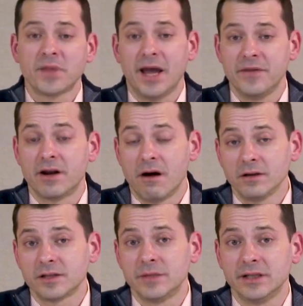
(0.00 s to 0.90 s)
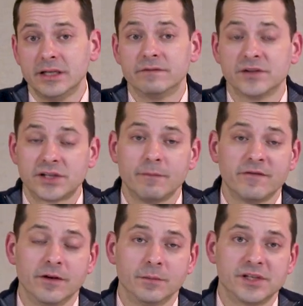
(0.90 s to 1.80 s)
and then ultimately for some
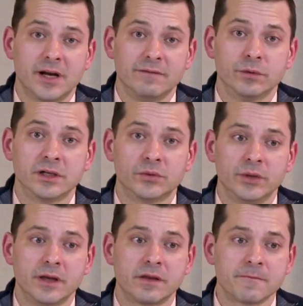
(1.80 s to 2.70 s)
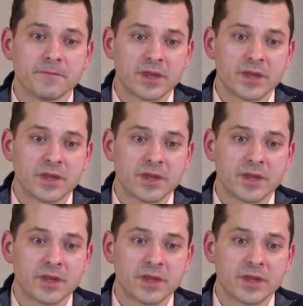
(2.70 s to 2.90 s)
firms that I've worked with,